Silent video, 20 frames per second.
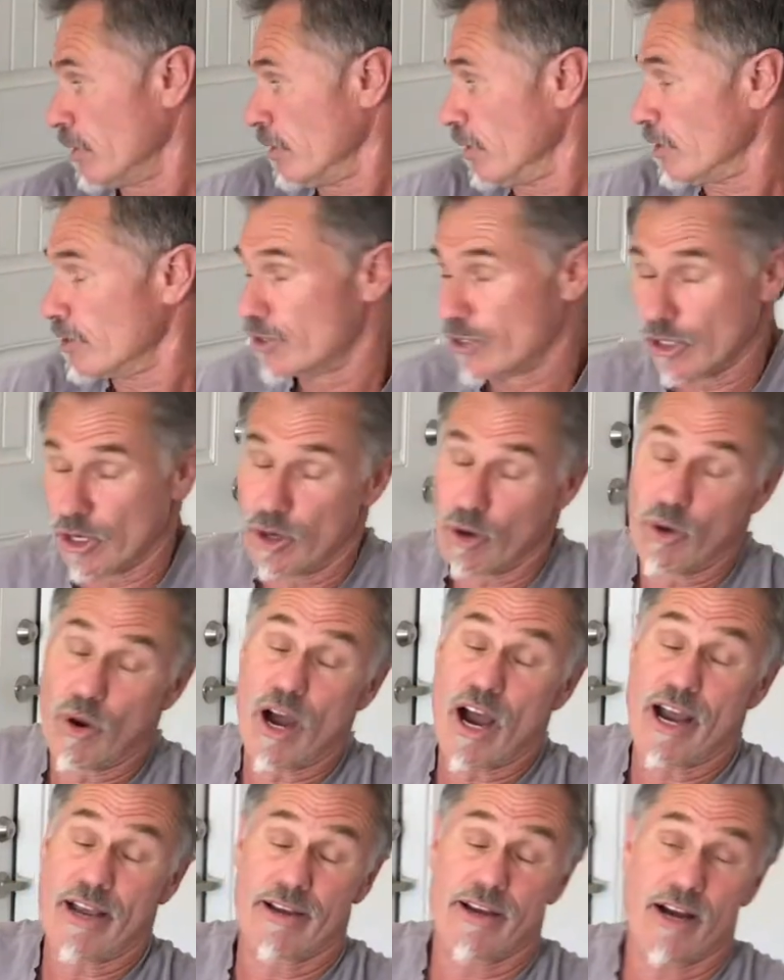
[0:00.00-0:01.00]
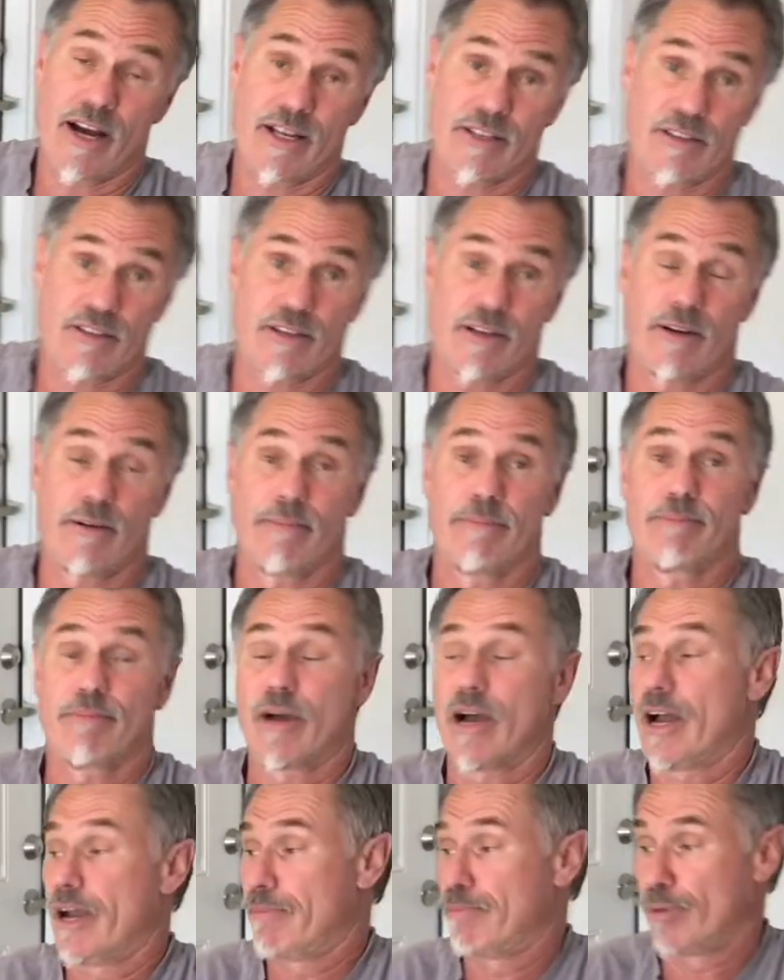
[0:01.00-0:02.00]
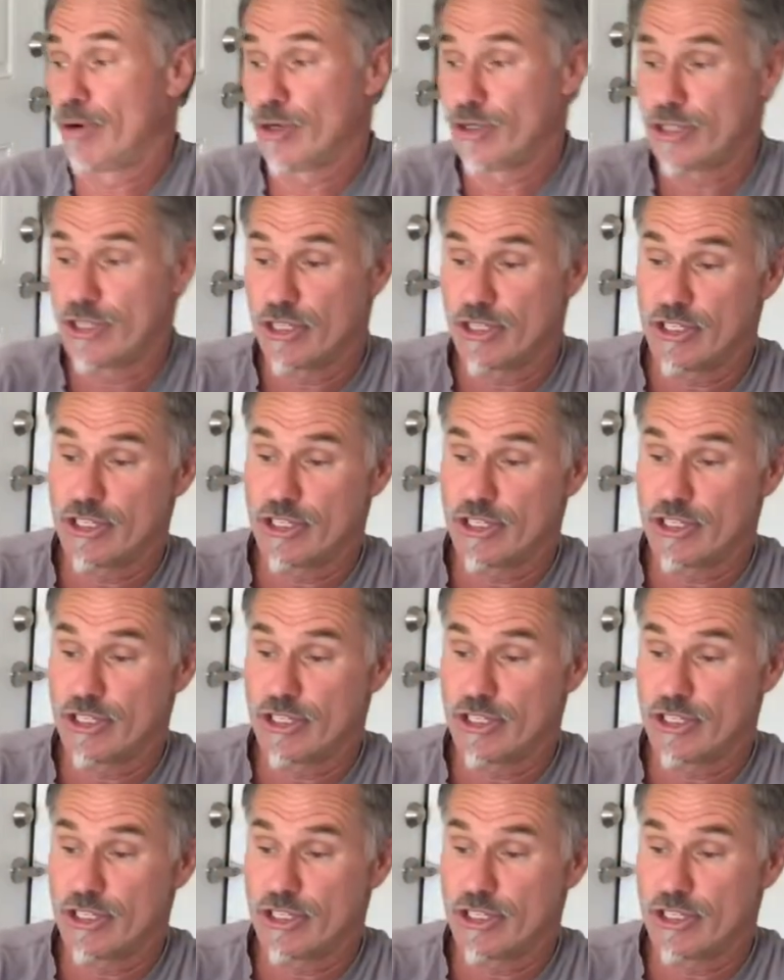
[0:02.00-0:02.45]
So I purchased